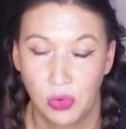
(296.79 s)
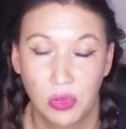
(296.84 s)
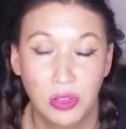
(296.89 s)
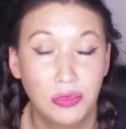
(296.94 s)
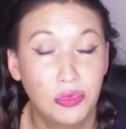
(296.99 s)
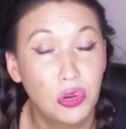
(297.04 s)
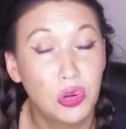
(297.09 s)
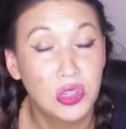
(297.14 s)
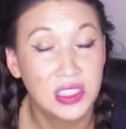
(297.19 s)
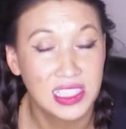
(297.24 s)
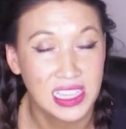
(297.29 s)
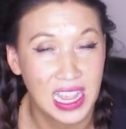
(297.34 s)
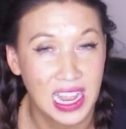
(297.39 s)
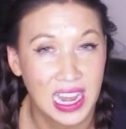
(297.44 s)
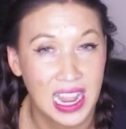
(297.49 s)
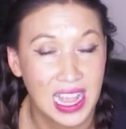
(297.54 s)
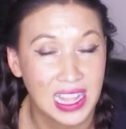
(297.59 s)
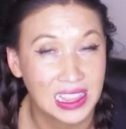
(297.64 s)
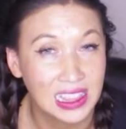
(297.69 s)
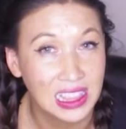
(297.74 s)
Well, of course,
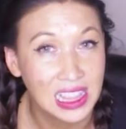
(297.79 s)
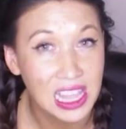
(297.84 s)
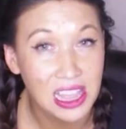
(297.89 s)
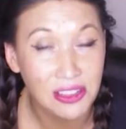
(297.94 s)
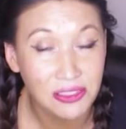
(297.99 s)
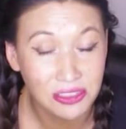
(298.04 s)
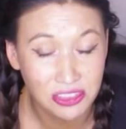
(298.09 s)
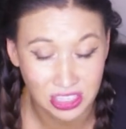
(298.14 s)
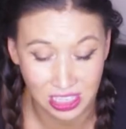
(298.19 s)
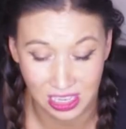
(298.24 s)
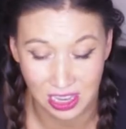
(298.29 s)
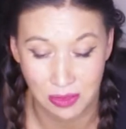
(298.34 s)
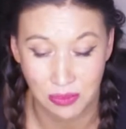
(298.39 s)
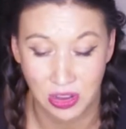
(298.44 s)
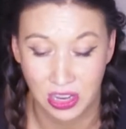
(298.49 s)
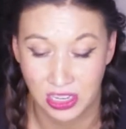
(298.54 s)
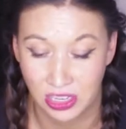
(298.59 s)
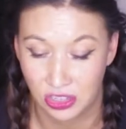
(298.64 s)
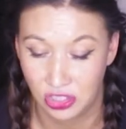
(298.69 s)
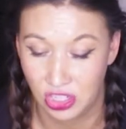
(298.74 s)
Danny, I'd love to
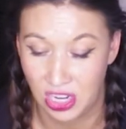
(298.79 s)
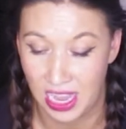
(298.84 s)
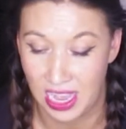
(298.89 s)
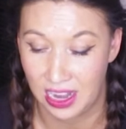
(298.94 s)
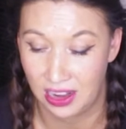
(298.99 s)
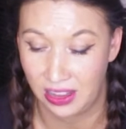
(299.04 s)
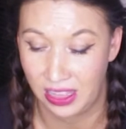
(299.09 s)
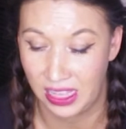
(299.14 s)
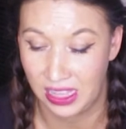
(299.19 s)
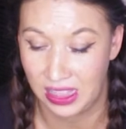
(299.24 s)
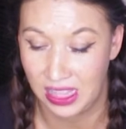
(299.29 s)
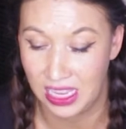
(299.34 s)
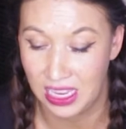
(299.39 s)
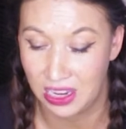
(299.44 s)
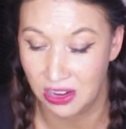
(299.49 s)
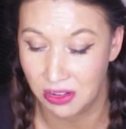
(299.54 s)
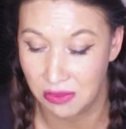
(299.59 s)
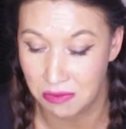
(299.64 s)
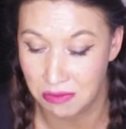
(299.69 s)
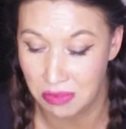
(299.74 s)
come on your channel. I
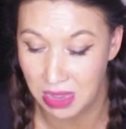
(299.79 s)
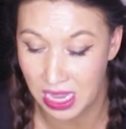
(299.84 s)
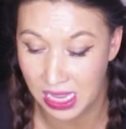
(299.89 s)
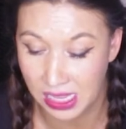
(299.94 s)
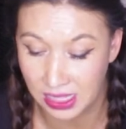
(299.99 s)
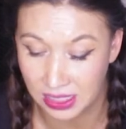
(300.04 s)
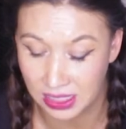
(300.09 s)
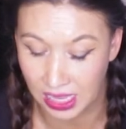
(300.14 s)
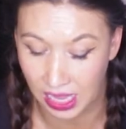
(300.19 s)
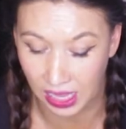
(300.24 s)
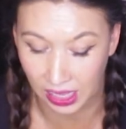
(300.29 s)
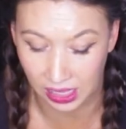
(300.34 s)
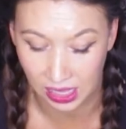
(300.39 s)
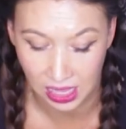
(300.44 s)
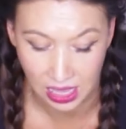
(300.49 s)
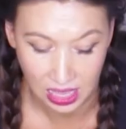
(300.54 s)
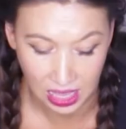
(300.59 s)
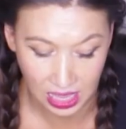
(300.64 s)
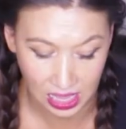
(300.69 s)
think you're amazing.